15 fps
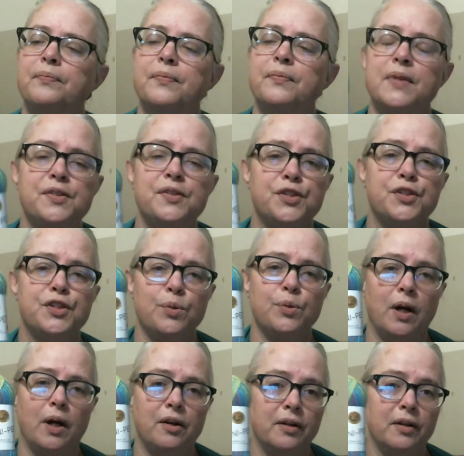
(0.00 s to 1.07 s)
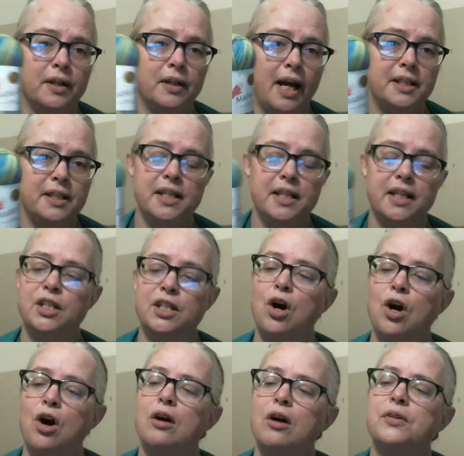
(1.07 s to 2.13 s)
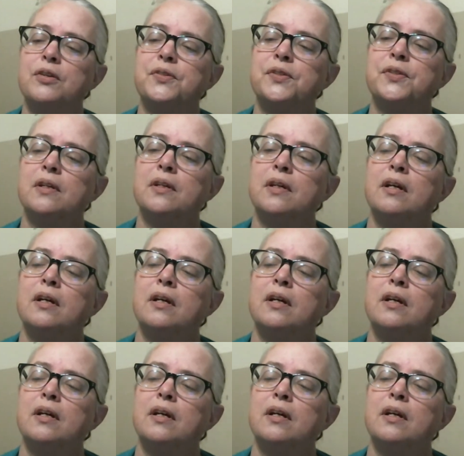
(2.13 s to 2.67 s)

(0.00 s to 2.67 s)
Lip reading: It's 219 yards,